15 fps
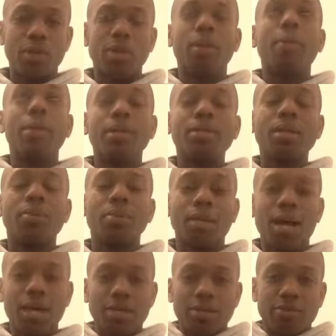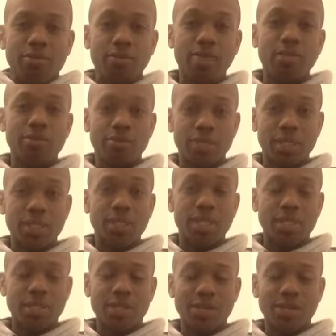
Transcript: the building blocks of blissful success.